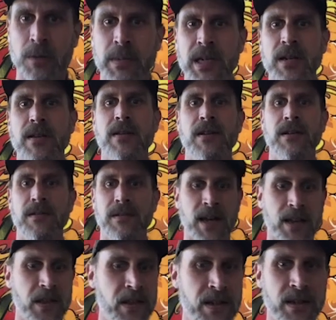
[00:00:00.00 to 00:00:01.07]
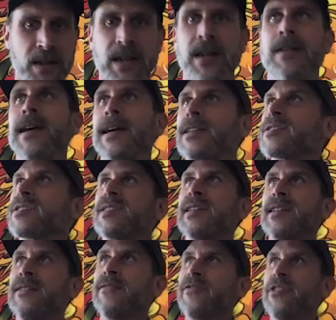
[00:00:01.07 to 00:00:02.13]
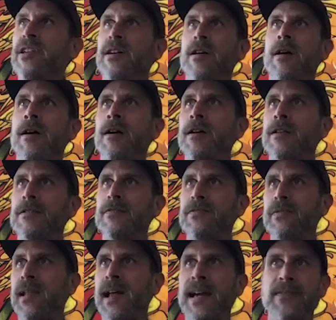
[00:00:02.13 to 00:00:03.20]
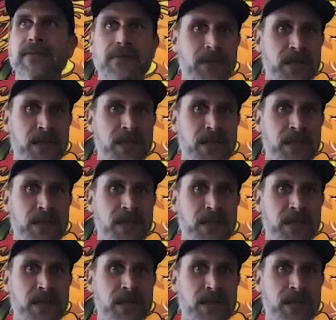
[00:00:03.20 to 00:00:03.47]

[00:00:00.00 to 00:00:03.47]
into the nothing and like just the infinite all of life,